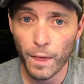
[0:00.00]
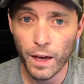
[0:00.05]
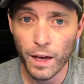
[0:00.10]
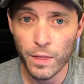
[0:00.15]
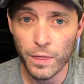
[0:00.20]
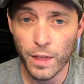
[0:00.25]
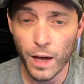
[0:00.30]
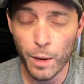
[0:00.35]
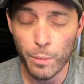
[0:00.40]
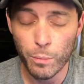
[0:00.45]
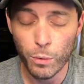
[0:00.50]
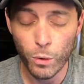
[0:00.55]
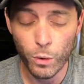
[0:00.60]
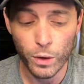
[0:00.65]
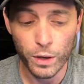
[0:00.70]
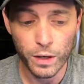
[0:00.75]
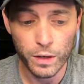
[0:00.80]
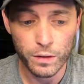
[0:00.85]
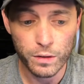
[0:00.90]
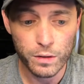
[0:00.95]
at that
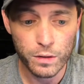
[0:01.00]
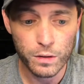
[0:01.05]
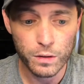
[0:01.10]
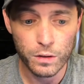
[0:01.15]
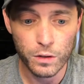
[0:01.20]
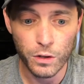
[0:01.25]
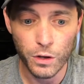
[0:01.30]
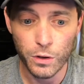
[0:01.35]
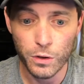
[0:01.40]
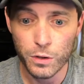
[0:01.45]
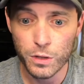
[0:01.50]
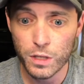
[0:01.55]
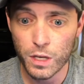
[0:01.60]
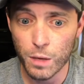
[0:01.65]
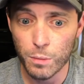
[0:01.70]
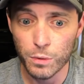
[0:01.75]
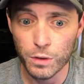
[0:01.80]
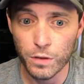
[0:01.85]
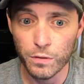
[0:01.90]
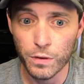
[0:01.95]
point you know there's a
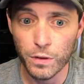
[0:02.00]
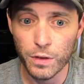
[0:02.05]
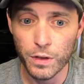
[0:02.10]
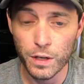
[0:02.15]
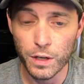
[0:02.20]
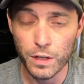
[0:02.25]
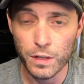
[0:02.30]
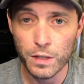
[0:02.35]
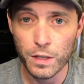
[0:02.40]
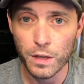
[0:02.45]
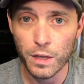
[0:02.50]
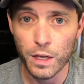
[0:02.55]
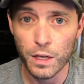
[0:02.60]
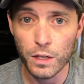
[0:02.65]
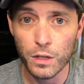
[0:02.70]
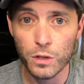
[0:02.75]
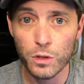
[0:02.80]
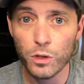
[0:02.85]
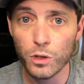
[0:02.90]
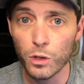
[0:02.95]
couple different things that they
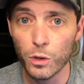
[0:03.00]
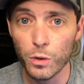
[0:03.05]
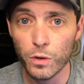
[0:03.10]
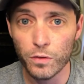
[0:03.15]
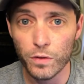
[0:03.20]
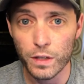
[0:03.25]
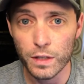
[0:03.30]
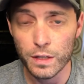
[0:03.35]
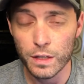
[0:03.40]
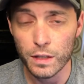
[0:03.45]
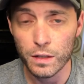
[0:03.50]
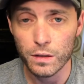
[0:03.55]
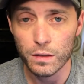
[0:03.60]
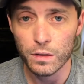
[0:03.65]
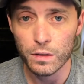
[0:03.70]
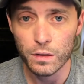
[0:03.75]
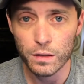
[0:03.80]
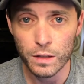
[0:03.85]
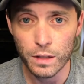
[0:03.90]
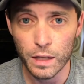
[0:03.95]
could do if it
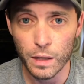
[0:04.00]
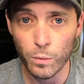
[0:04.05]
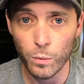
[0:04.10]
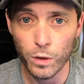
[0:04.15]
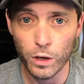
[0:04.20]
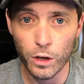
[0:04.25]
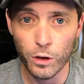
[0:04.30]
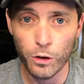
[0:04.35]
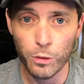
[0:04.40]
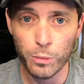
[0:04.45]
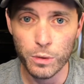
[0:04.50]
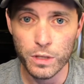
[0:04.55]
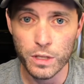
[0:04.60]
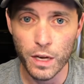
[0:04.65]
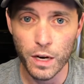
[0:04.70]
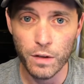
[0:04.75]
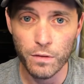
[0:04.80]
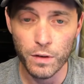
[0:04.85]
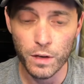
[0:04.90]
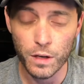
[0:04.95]
didn't get
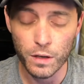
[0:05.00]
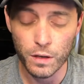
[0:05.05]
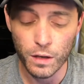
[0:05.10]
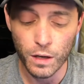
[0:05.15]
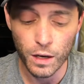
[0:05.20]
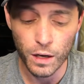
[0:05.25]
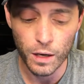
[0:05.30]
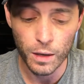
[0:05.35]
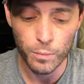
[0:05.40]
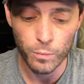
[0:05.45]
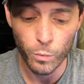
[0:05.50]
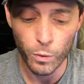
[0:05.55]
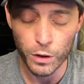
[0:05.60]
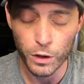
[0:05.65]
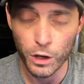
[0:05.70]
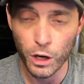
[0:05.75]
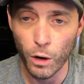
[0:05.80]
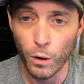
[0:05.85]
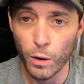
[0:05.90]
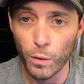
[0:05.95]
100% of it um, we
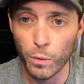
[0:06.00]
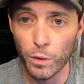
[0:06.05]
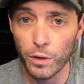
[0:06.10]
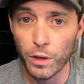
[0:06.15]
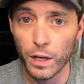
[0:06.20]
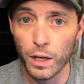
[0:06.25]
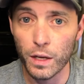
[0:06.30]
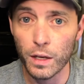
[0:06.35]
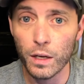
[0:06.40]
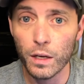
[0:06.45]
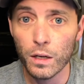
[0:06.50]
go in with a